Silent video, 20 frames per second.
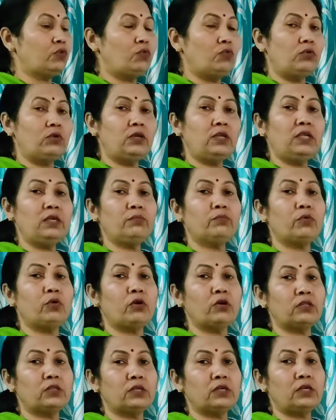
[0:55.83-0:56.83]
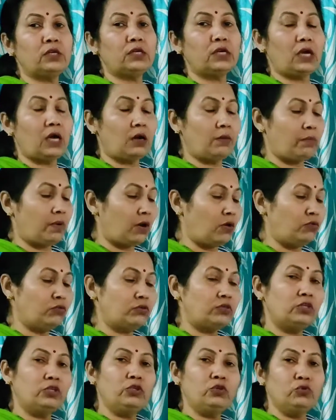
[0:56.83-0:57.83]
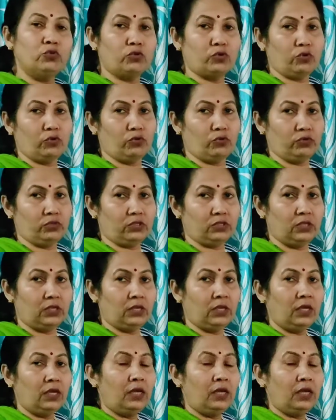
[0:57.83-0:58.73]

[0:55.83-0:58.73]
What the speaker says: only bothered about new clothes.